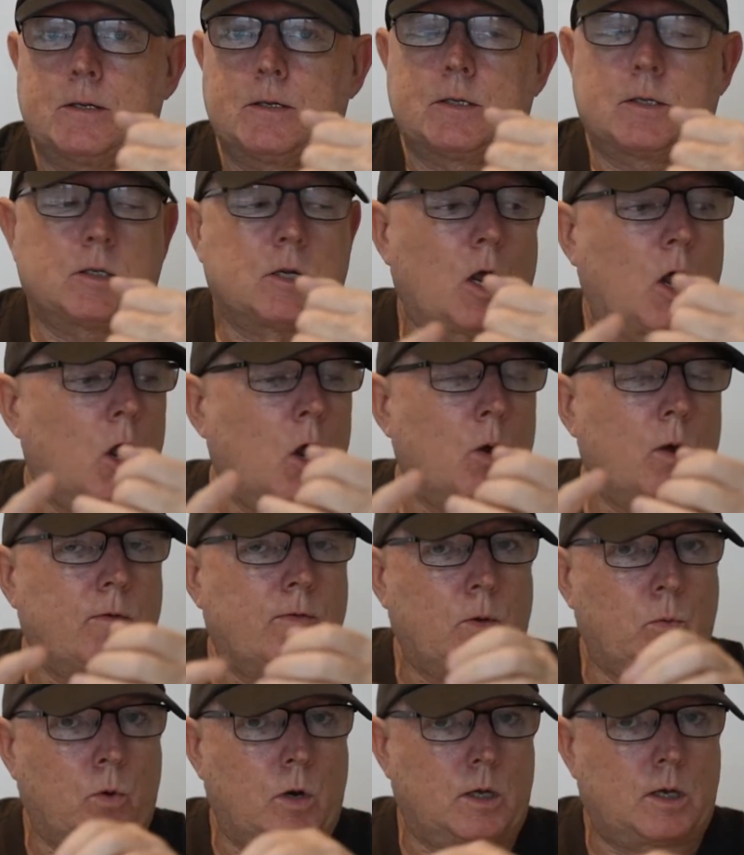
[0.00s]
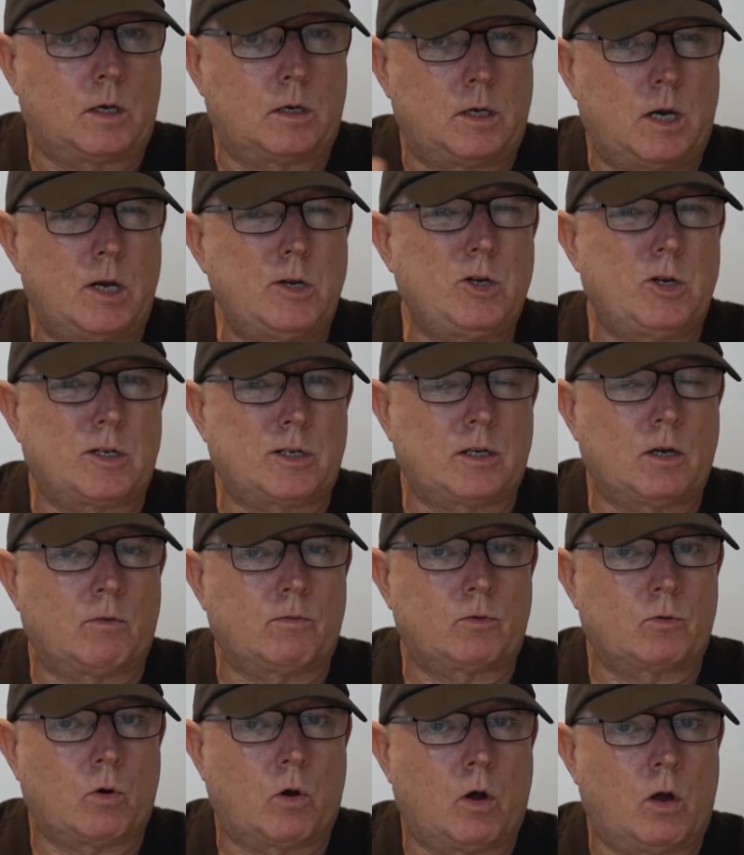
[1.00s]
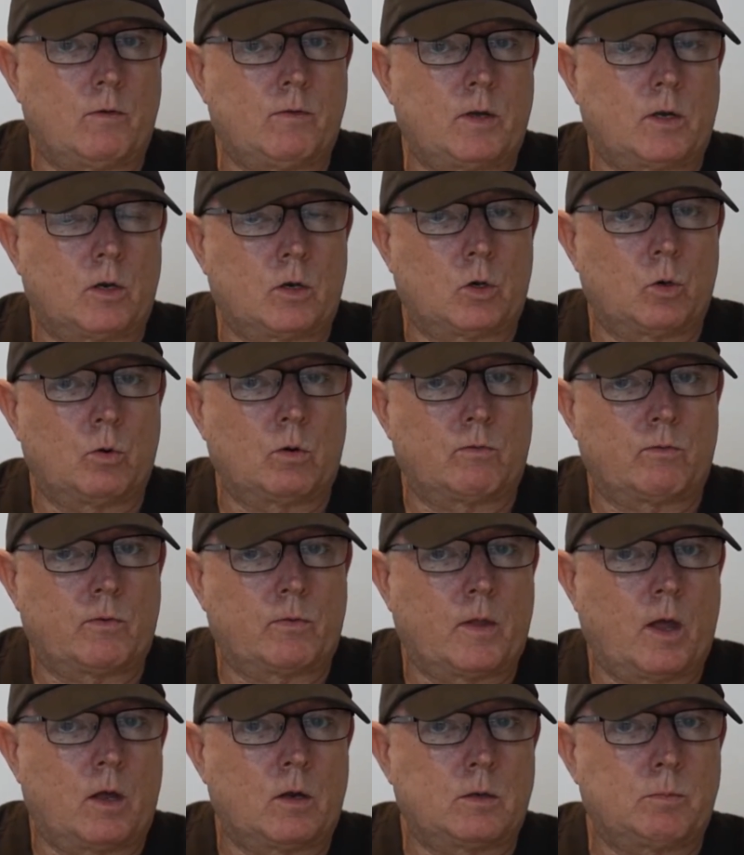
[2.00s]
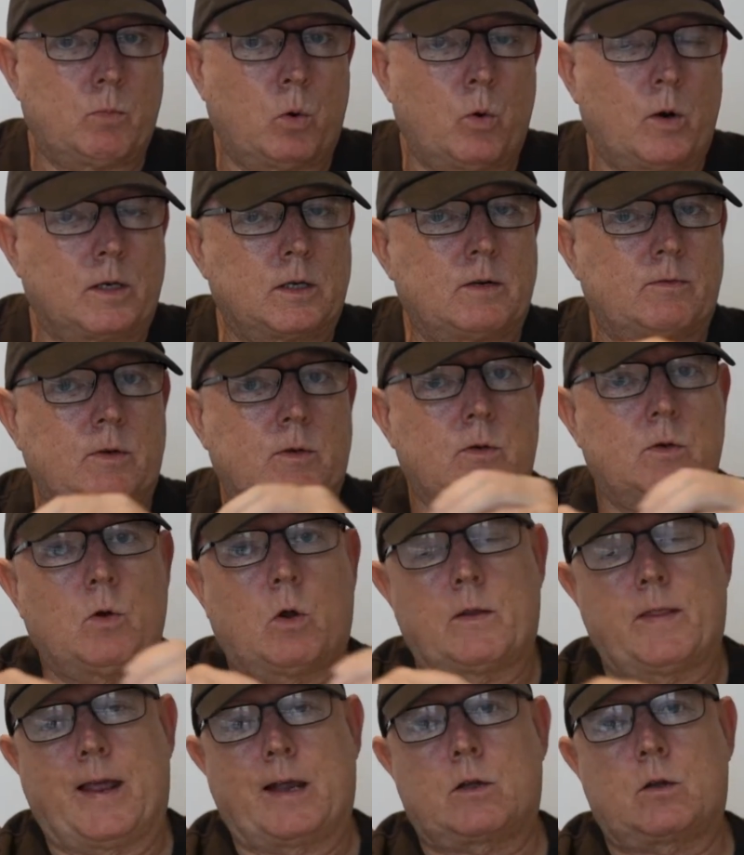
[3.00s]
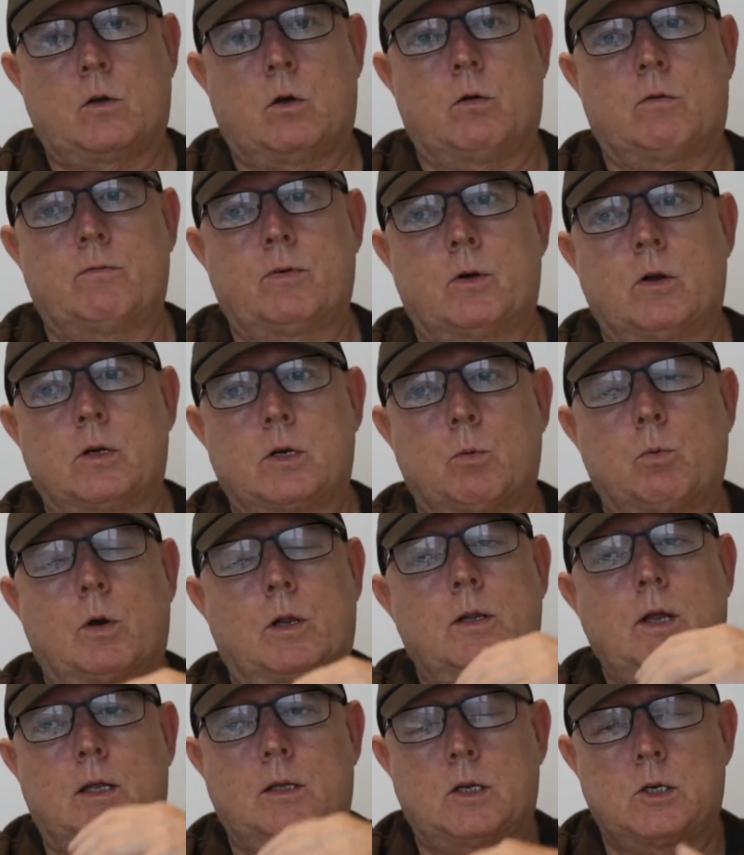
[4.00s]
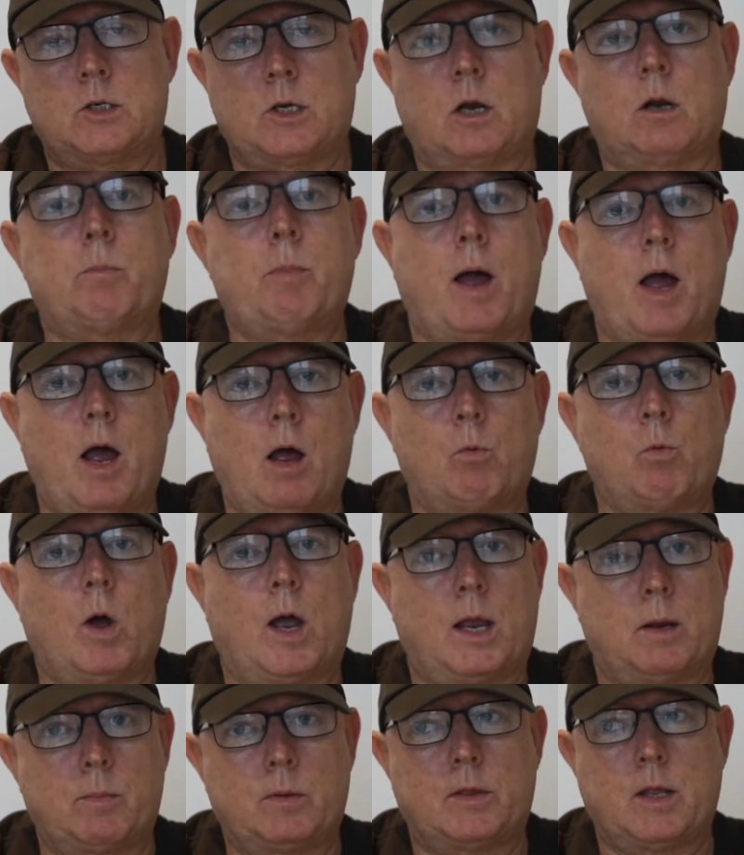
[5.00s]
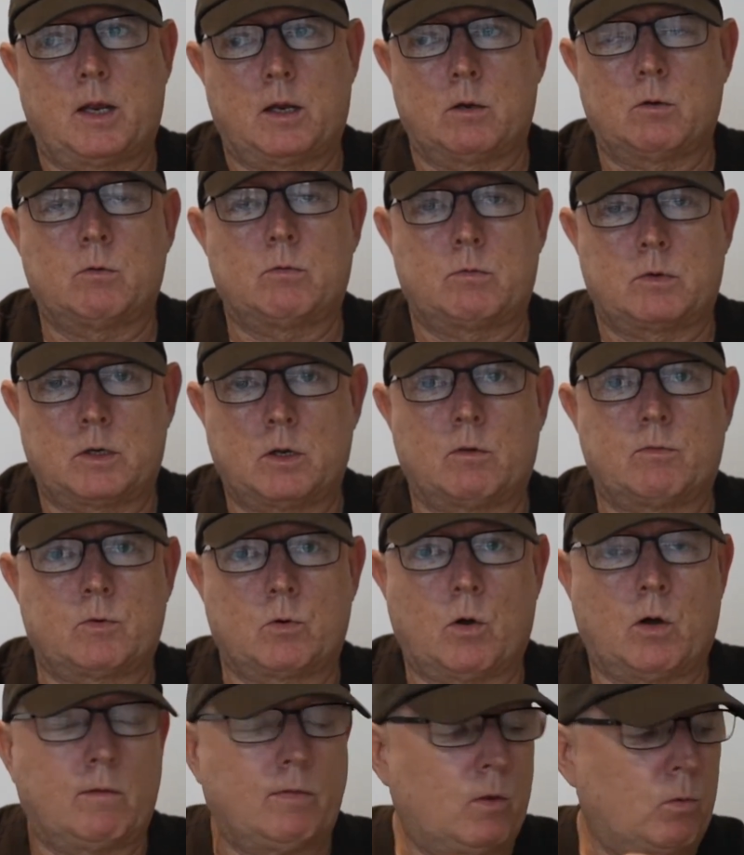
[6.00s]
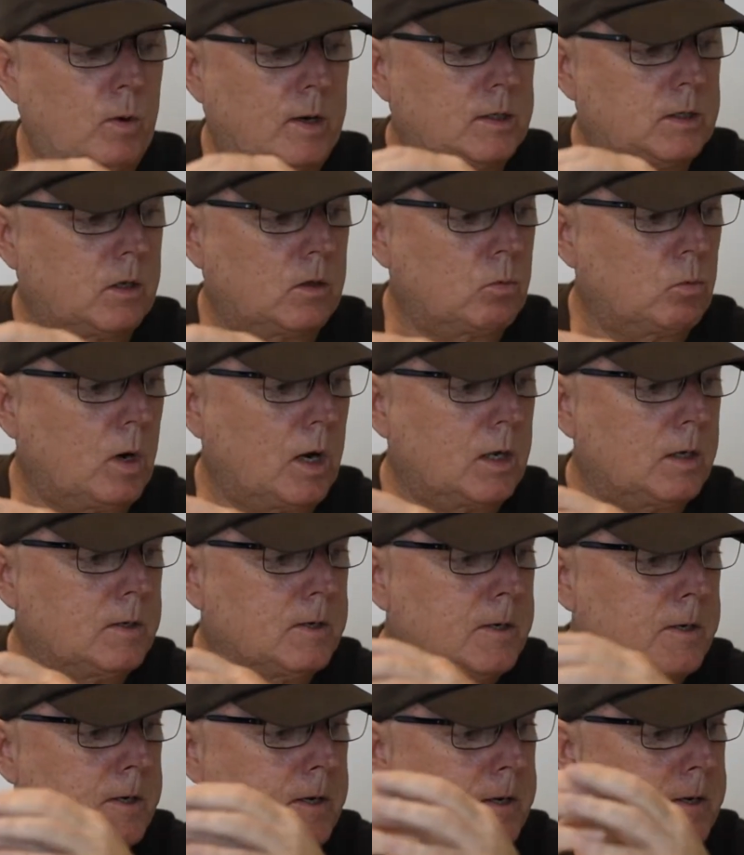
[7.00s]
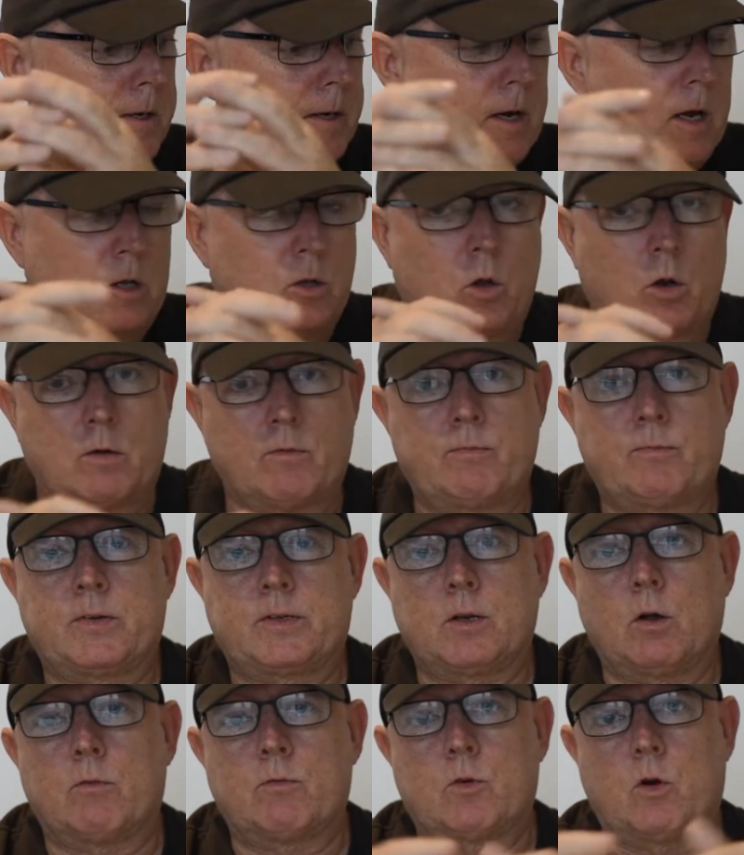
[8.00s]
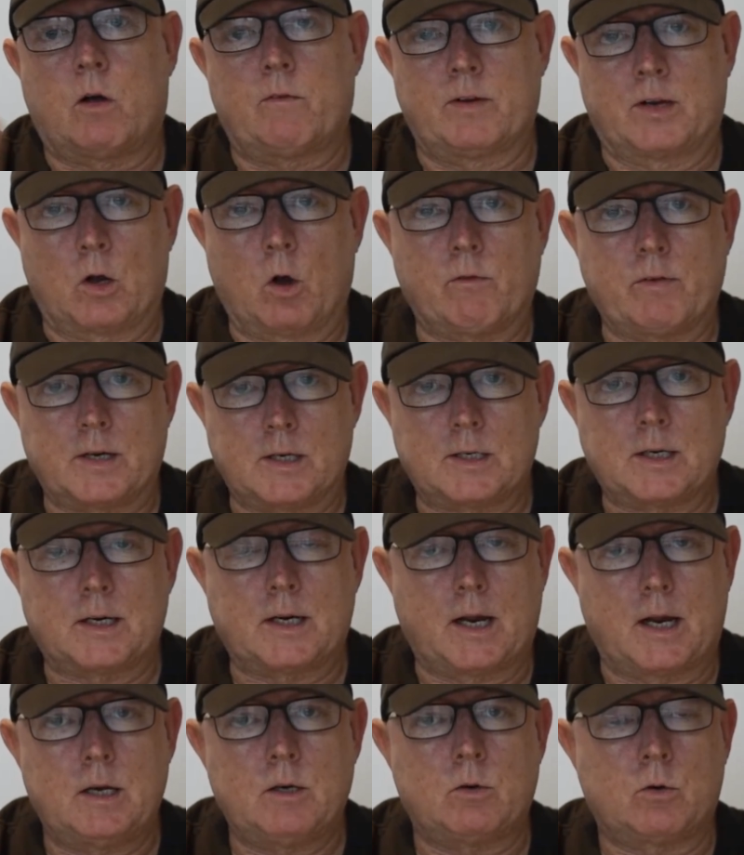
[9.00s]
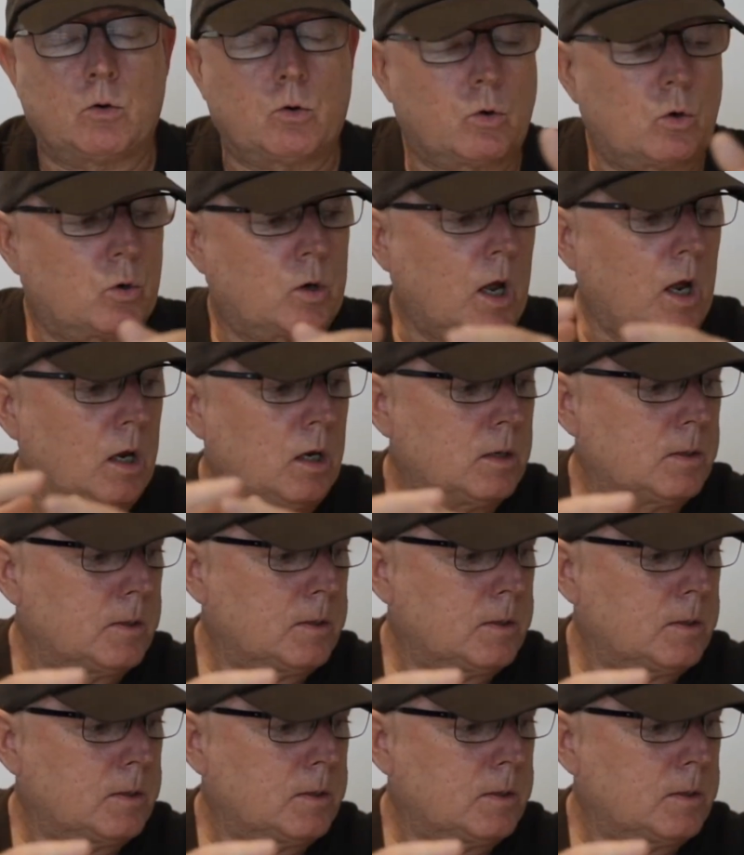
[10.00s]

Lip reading: So if you want to continue to self-drive, you can do it from those points. If you're not that confident, you want to take the shuttle part way, but then self-drive the rest of the way. A lot of self-driving, obviously, in Kruger.